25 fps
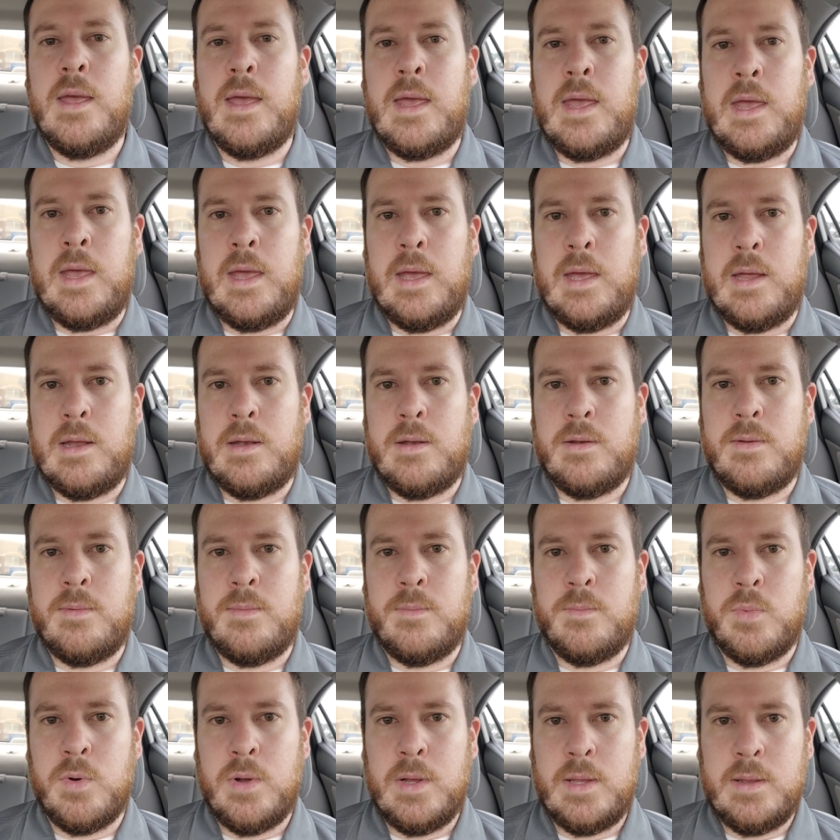and
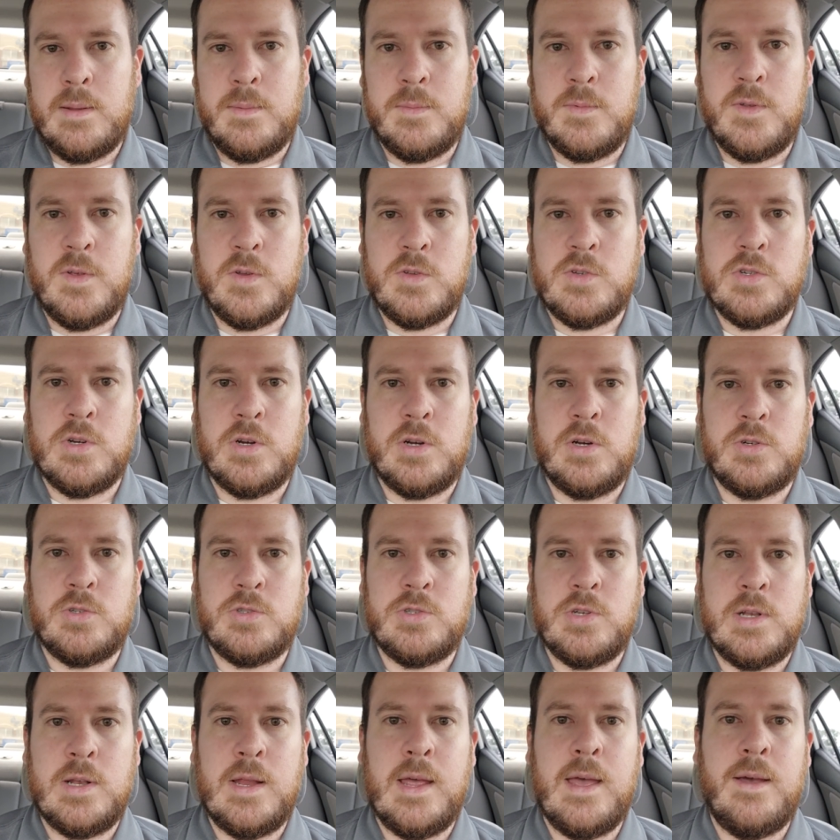bring them to
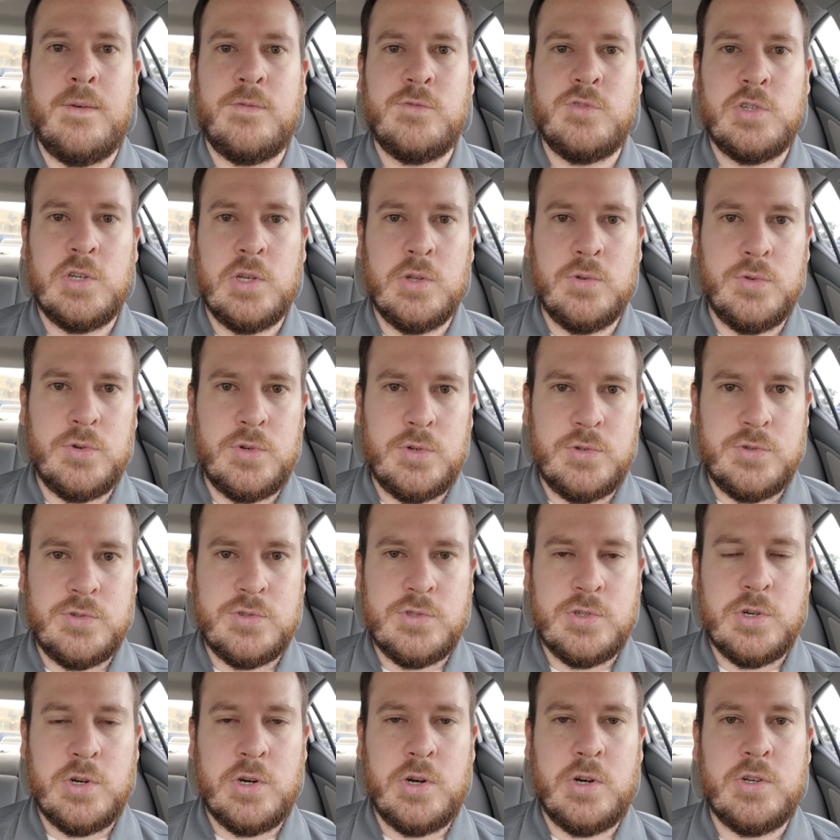church and have children's
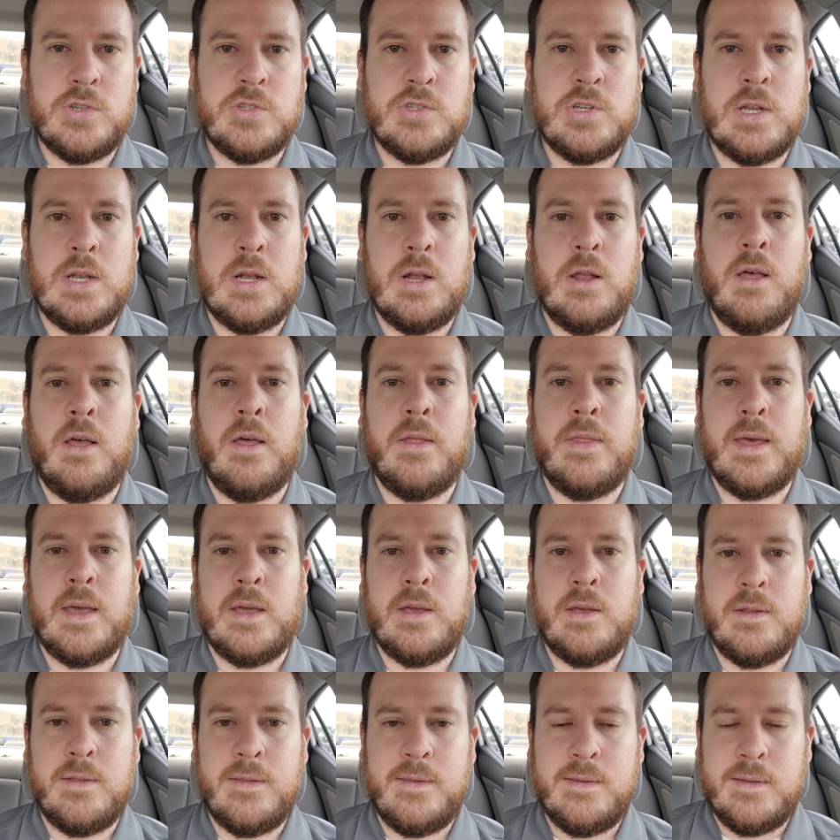church and all that
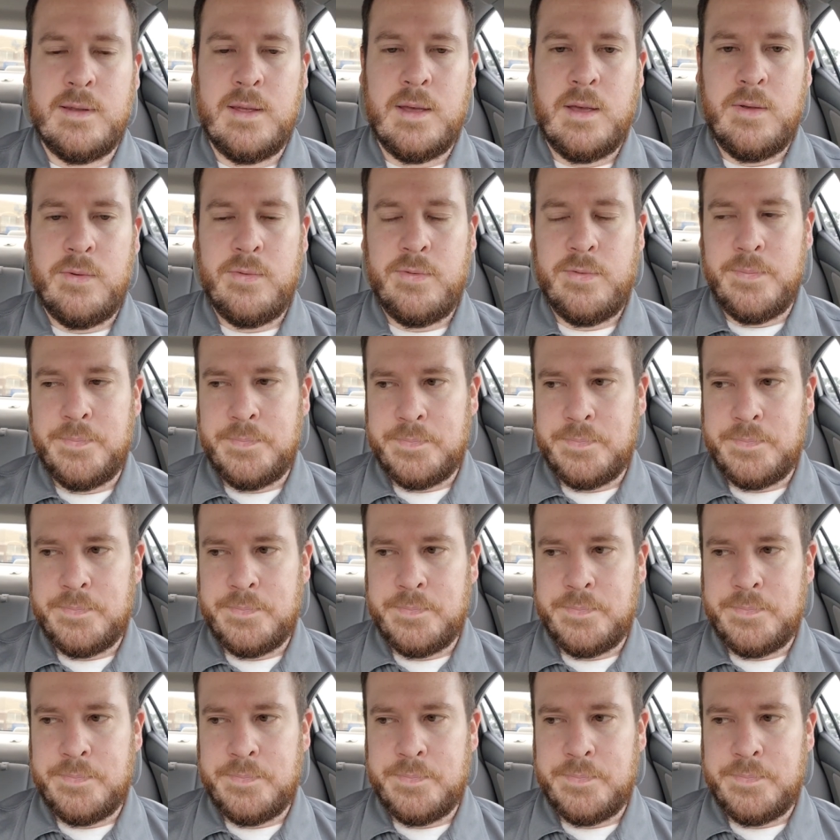good stuff.